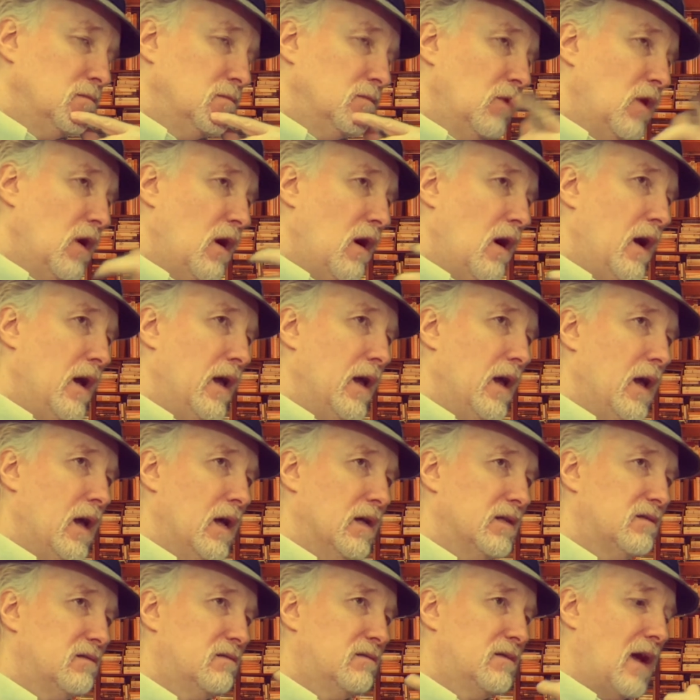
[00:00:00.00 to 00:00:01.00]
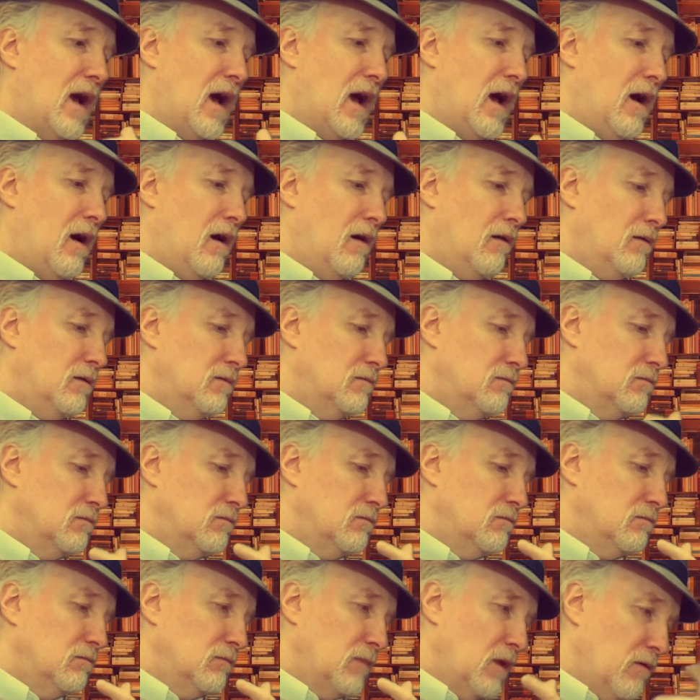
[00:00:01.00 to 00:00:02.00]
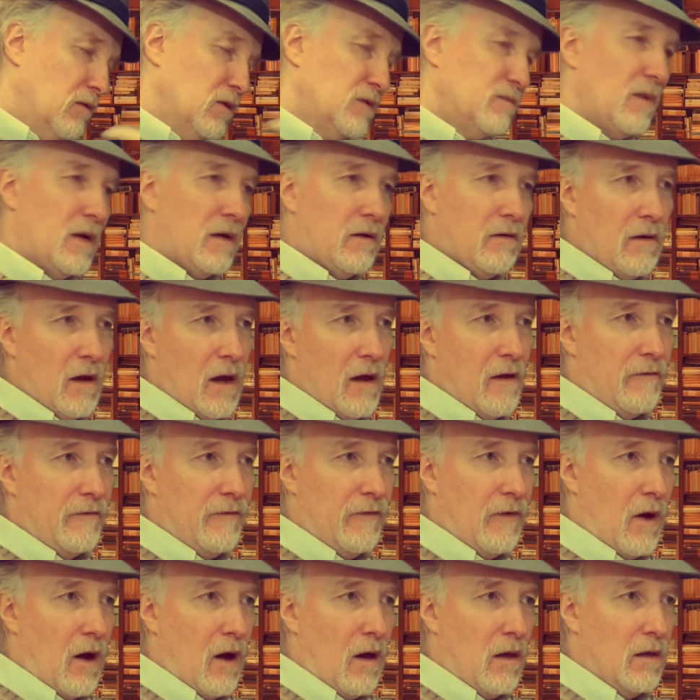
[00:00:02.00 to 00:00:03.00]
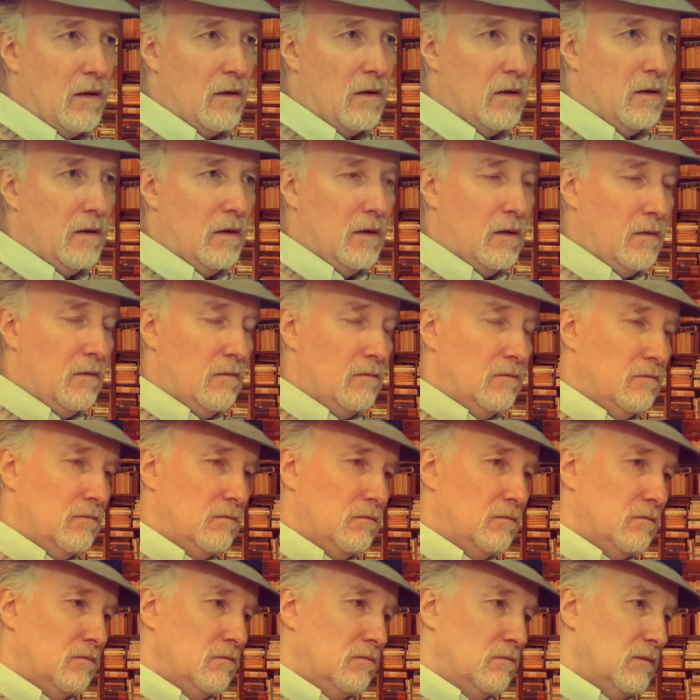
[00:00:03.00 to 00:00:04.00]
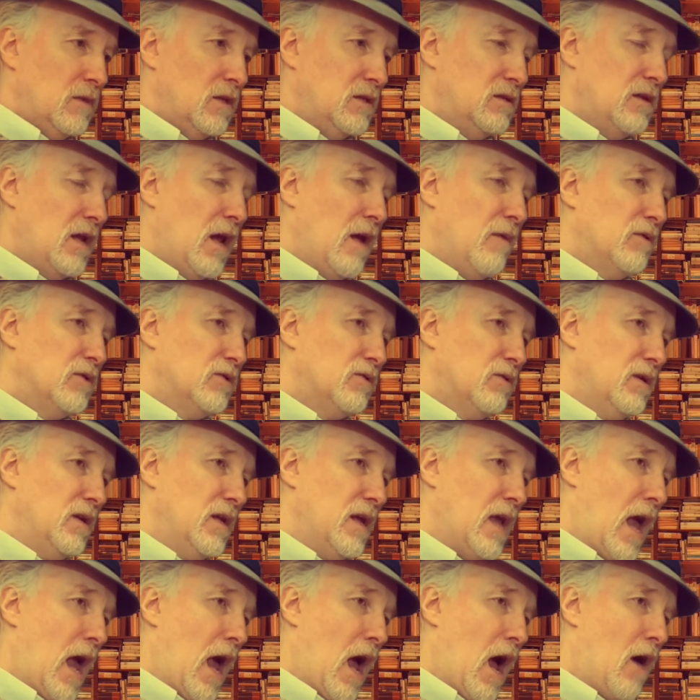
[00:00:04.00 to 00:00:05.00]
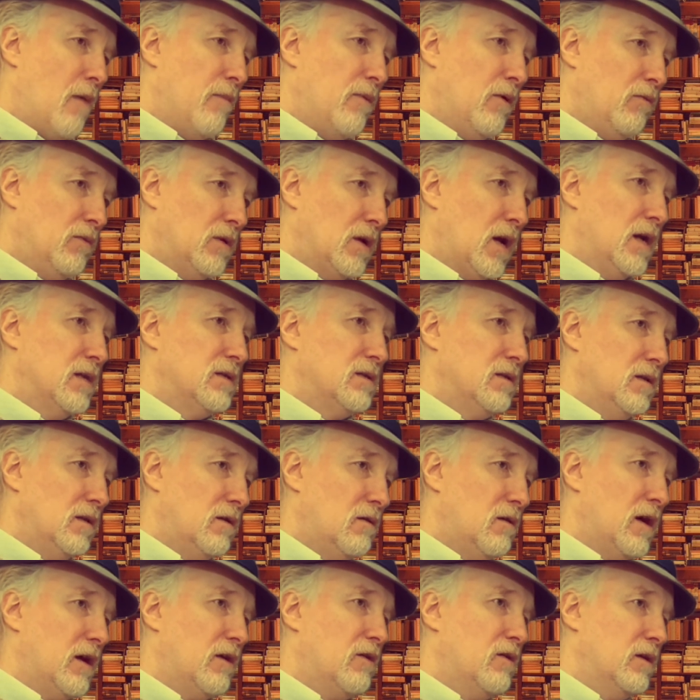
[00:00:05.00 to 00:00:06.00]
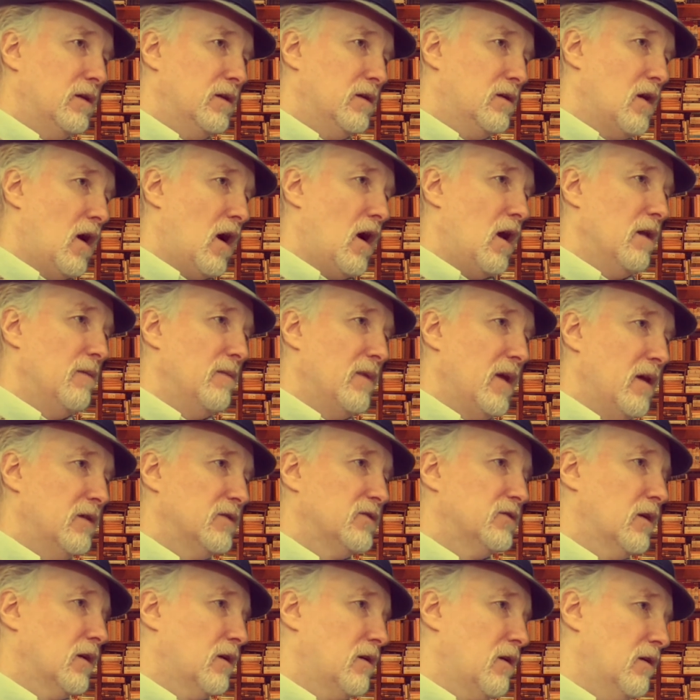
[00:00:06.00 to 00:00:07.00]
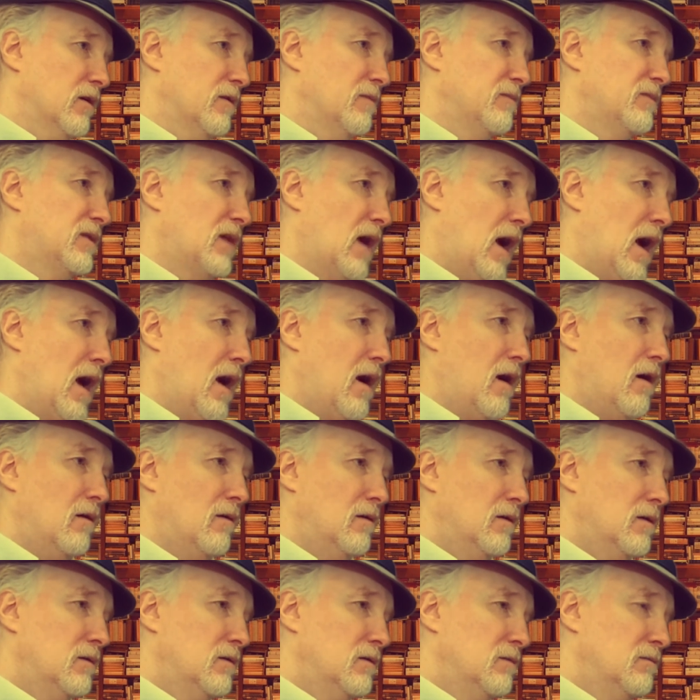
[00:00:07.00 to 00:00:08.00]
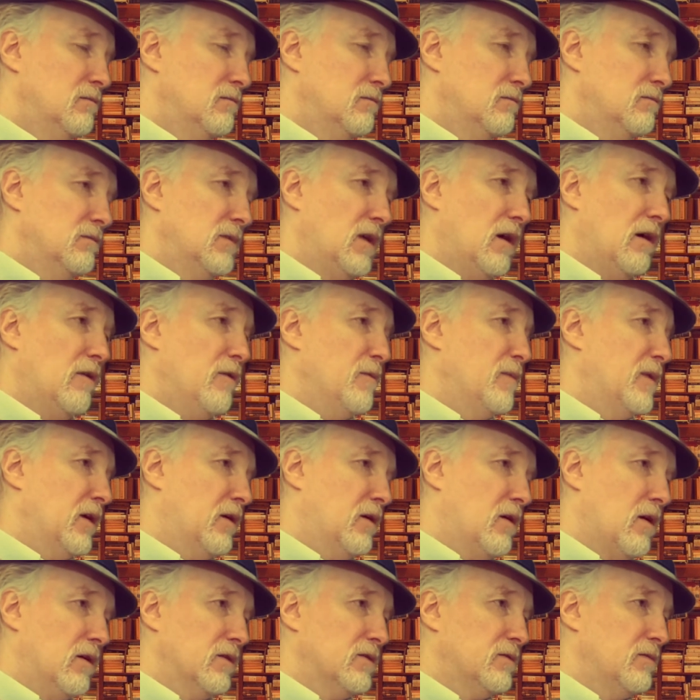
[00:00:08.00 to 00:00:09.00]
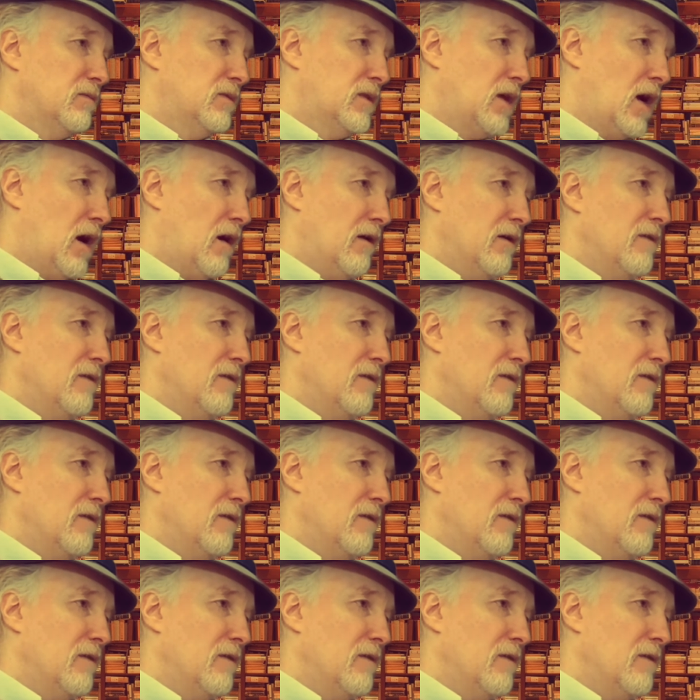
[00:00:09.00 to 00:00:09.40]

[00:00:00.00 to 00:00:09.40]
Oh, yes, Dow. That was my grandfather. His name was really Al, but when I was little, I couldn't call him Al, so I called him Dow. Now everybody calls him Dow.